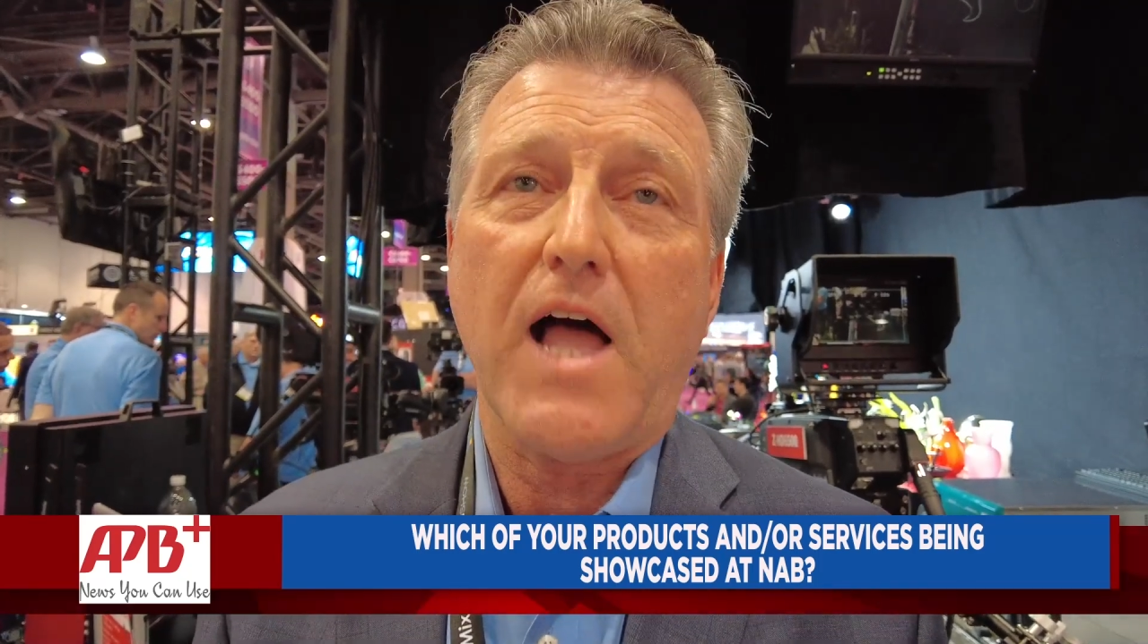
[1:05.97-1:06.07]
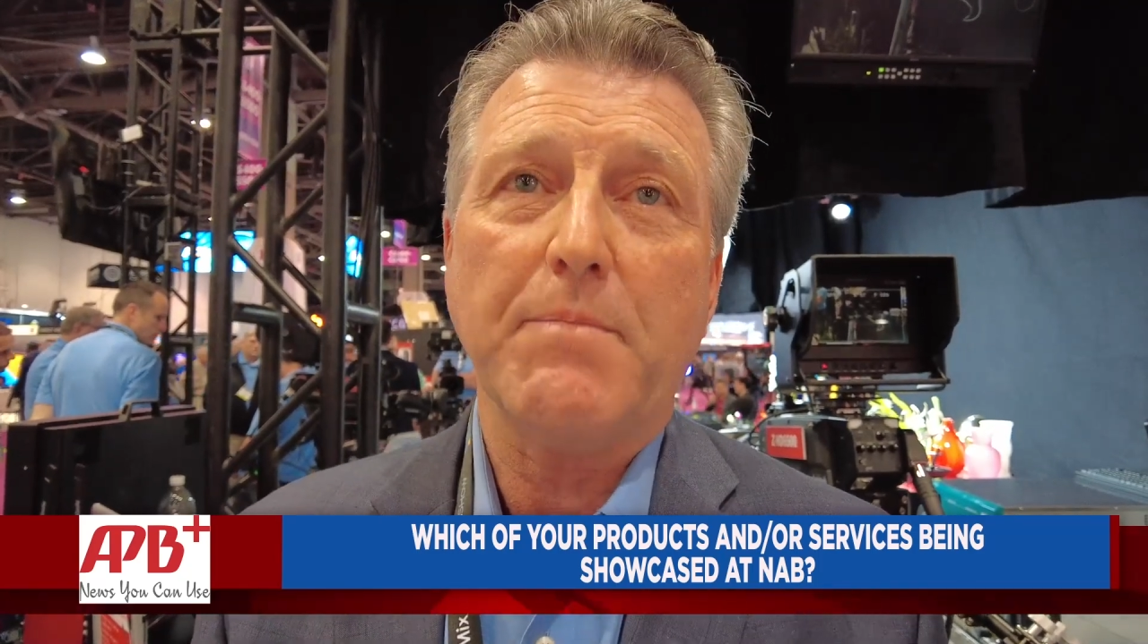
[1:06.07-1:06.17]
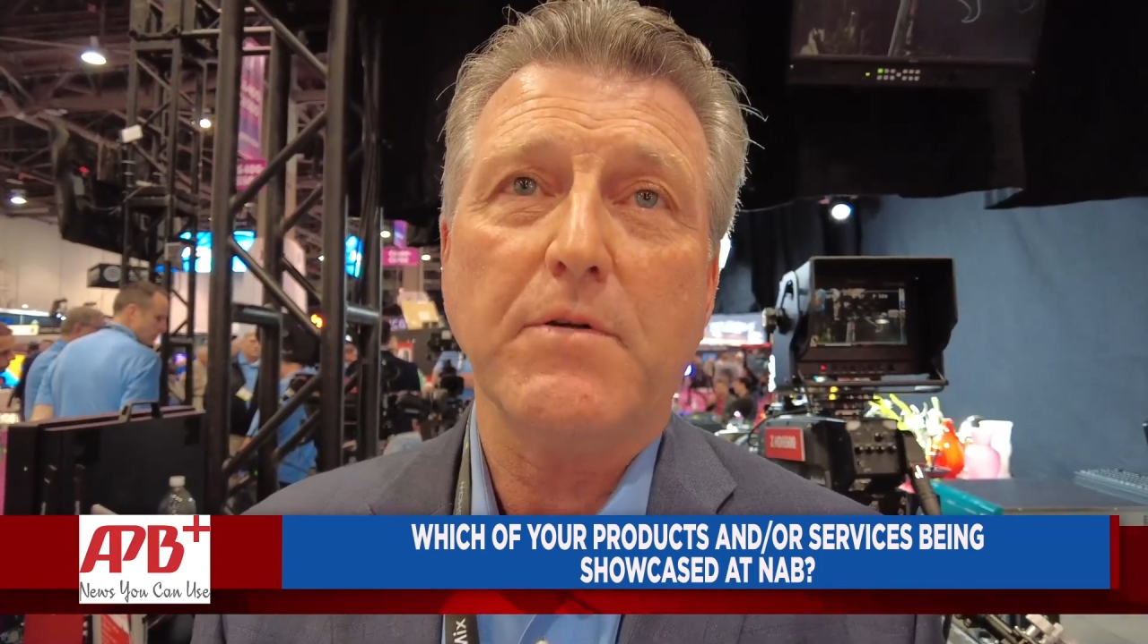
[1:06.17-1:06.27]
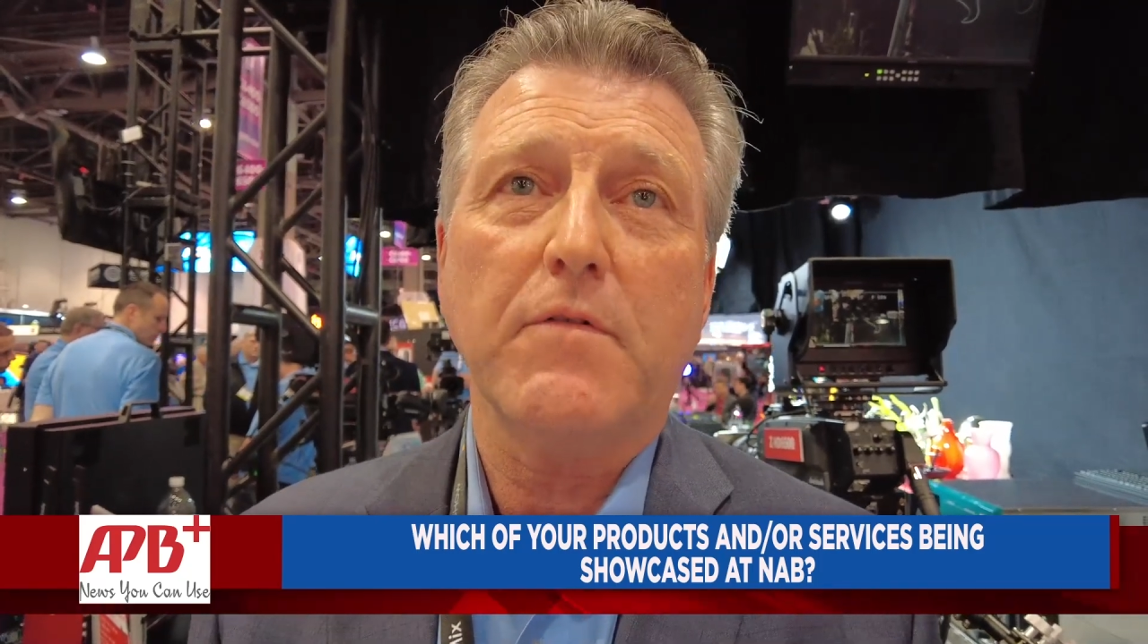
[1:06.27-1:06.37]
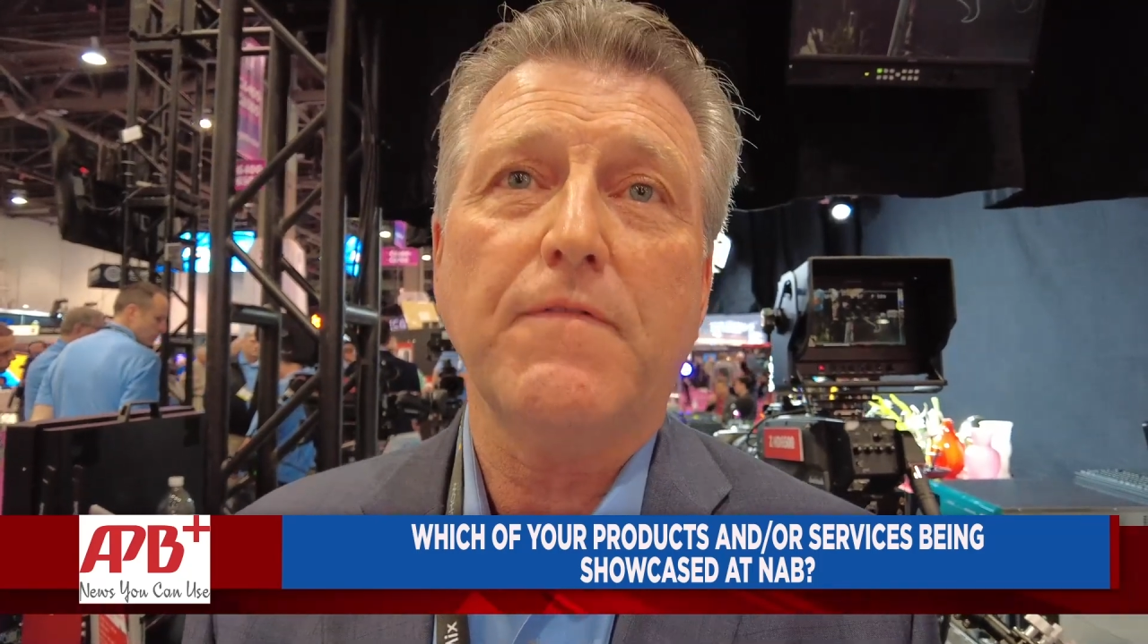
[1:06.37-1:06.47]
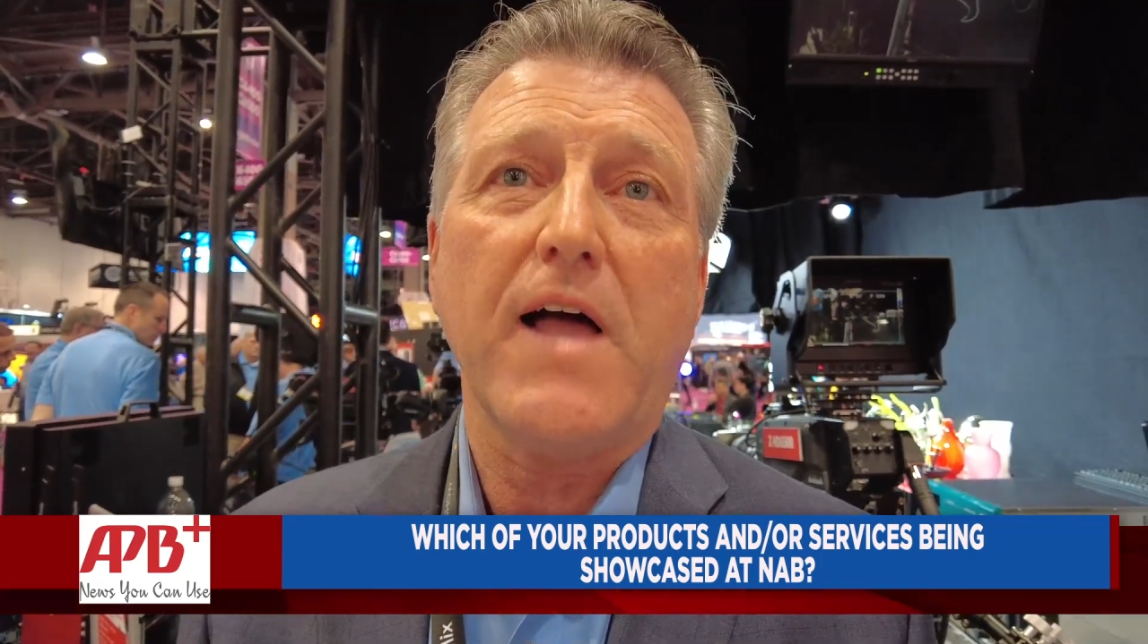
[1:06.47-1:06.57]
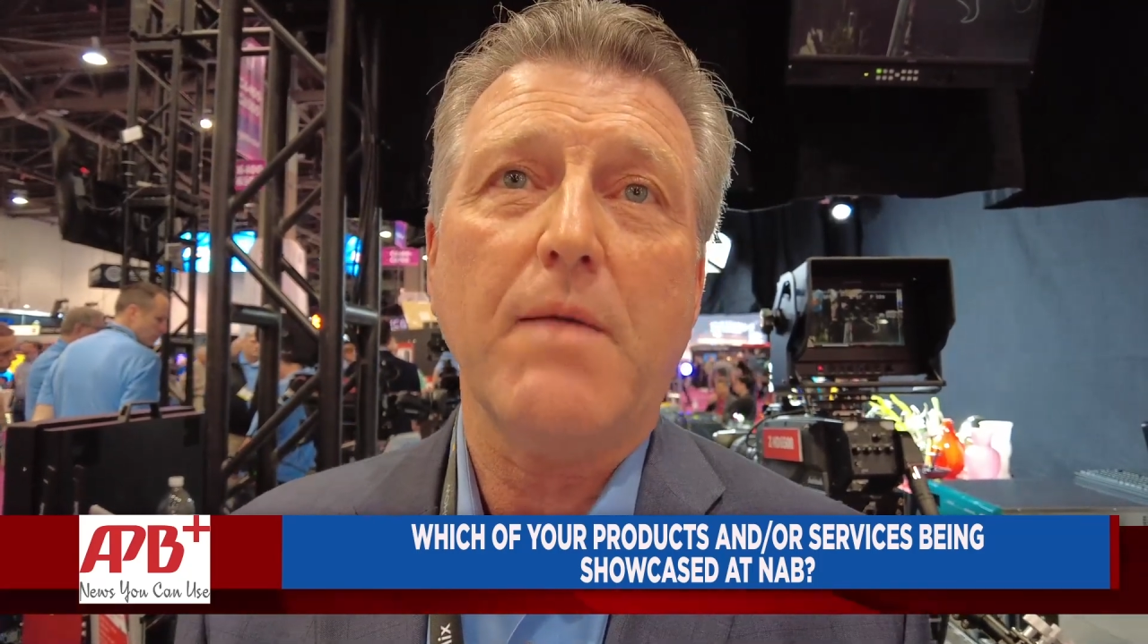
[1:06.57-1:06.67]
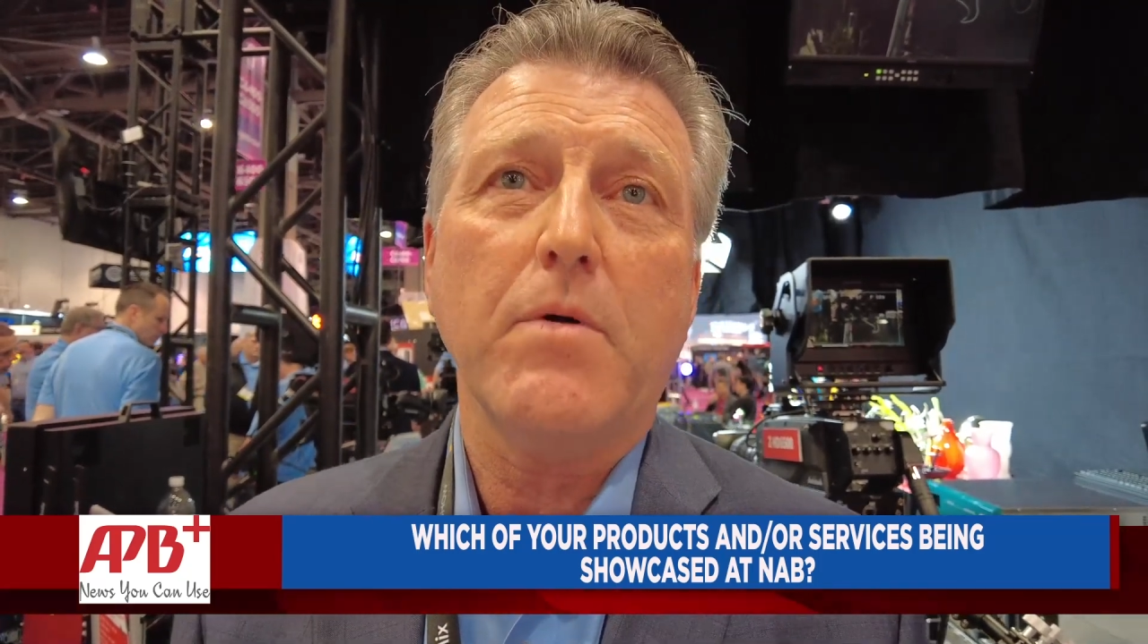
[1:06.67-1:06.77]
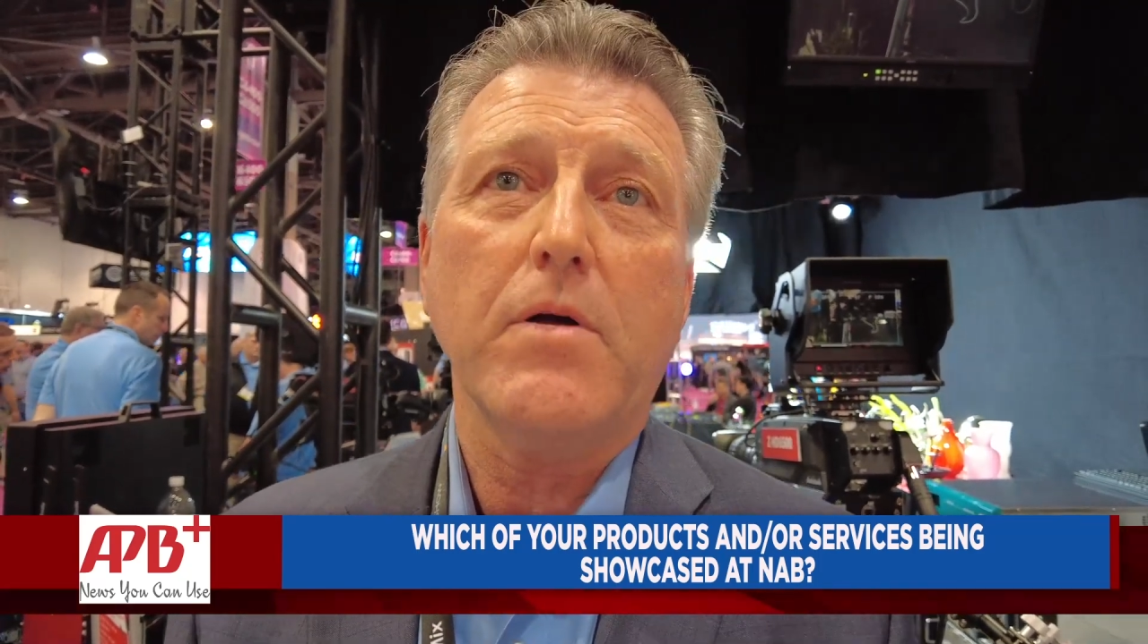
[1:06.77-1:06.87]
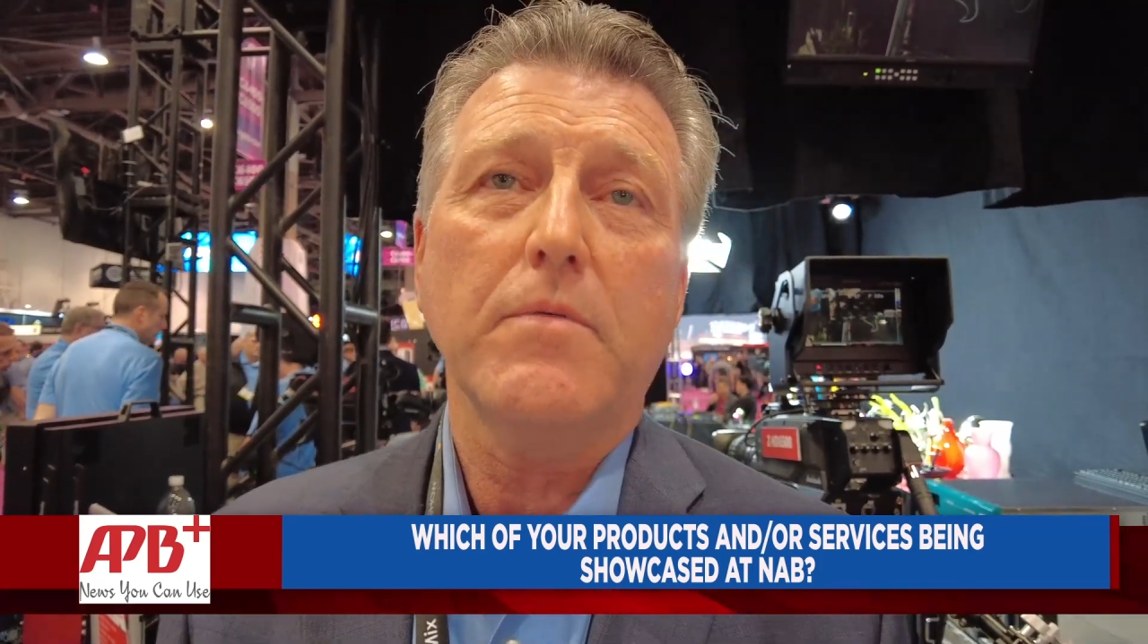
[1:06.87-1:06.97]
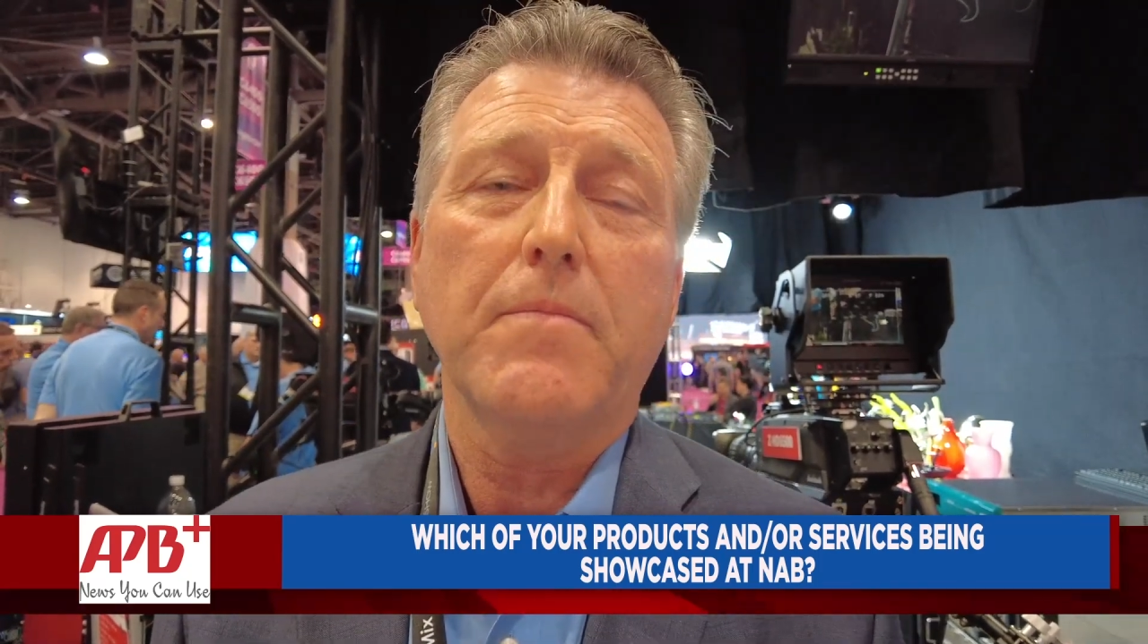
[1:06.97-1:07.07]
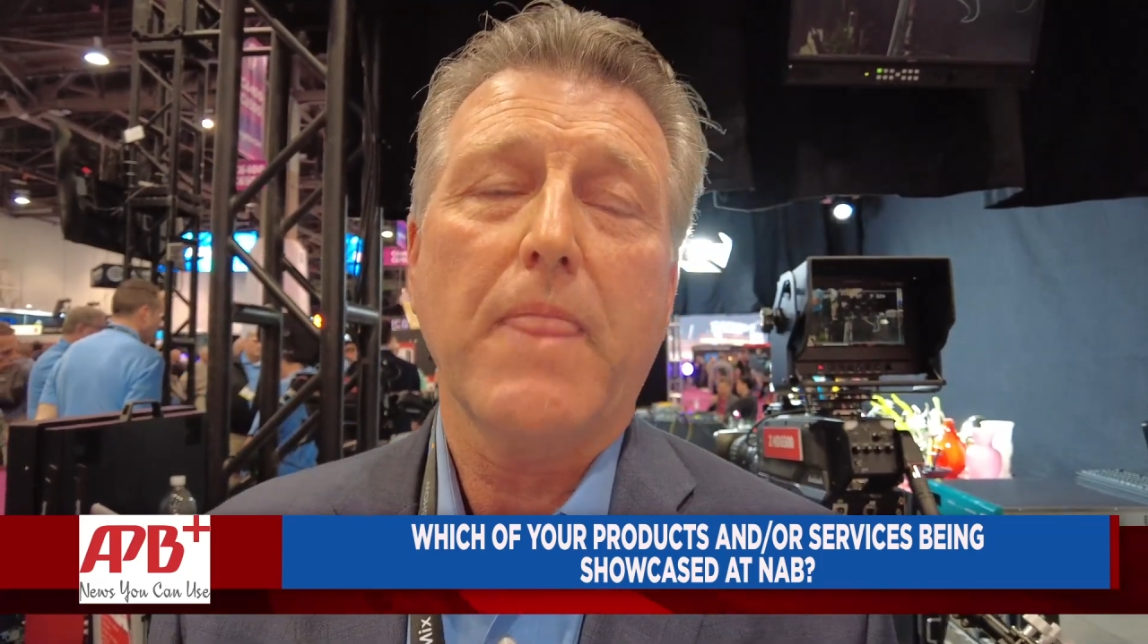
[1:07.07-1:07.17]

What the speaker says: optical fiber.